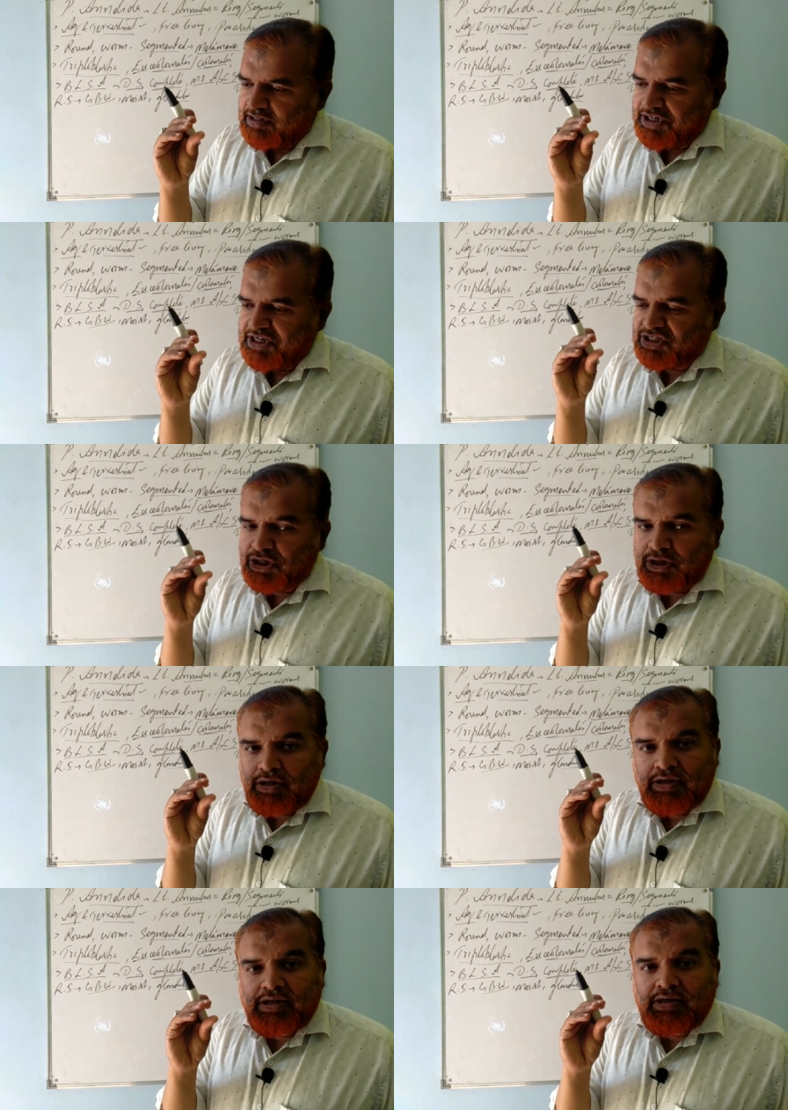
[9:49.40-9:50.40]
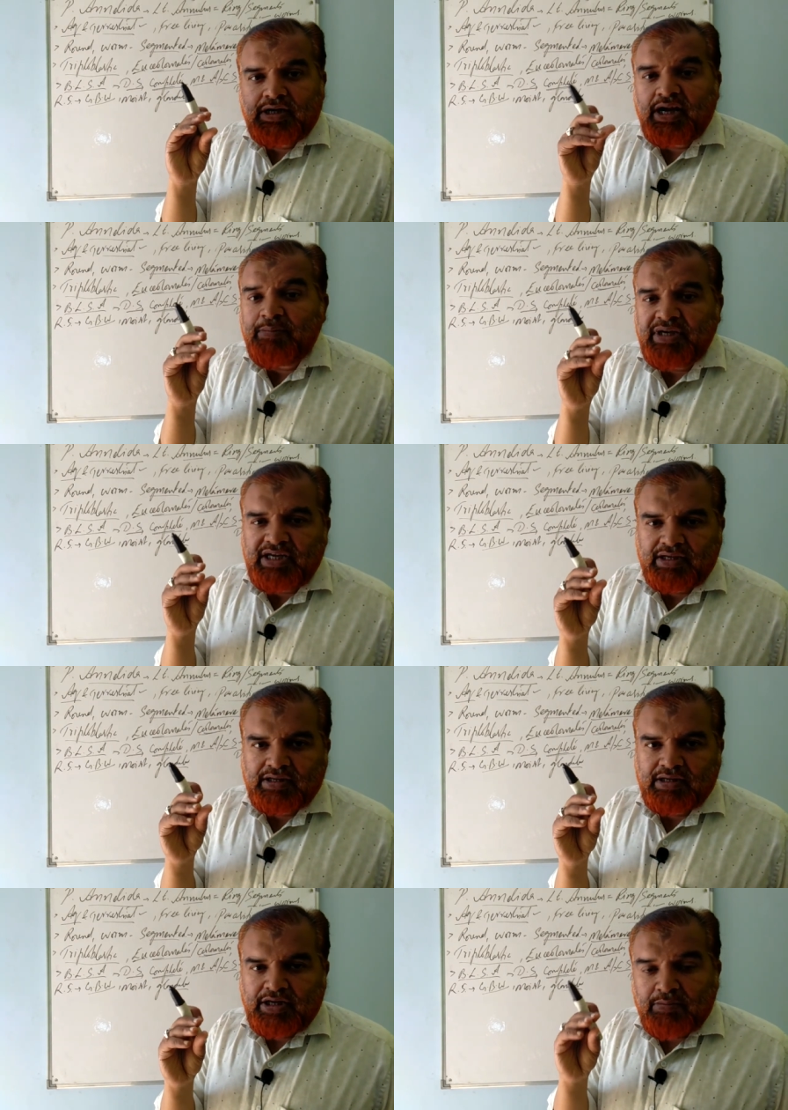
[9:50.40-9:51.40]
It is
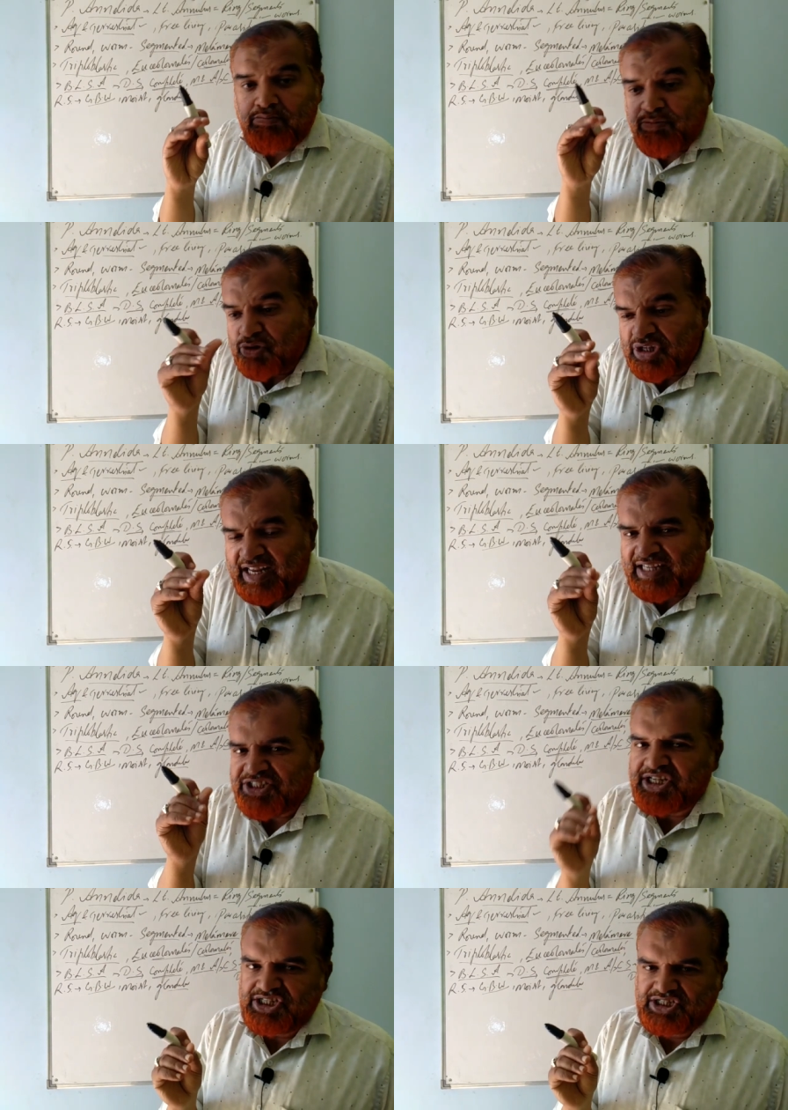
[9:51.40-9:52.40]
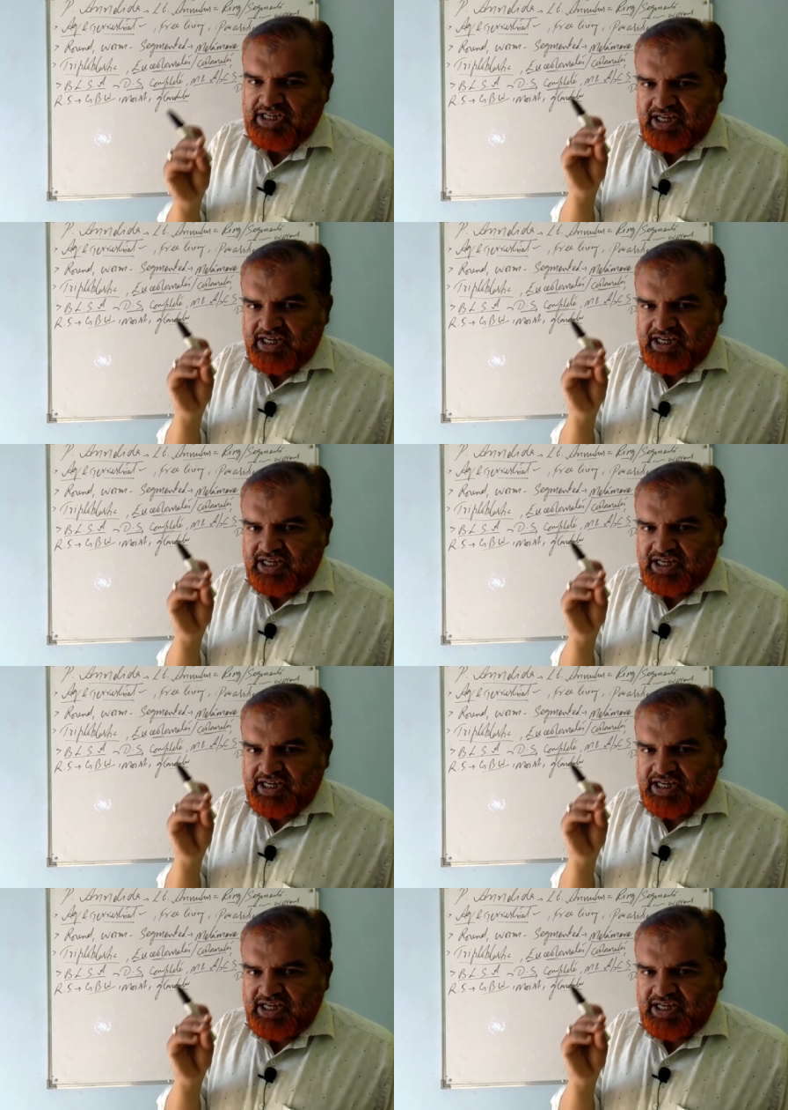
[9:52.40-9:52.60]
gummy, mucilaginous,